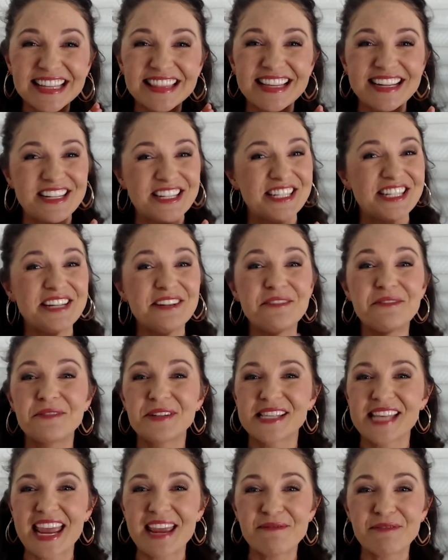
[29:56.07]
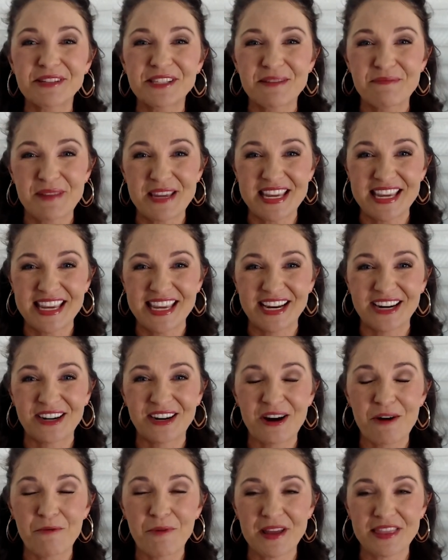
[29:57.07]
that she was able to be here
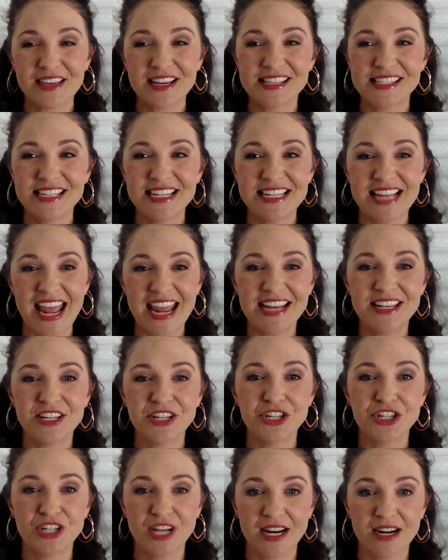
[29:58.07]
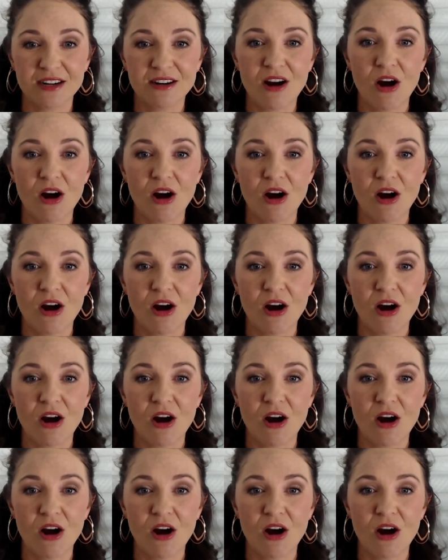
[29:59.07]
with us today to share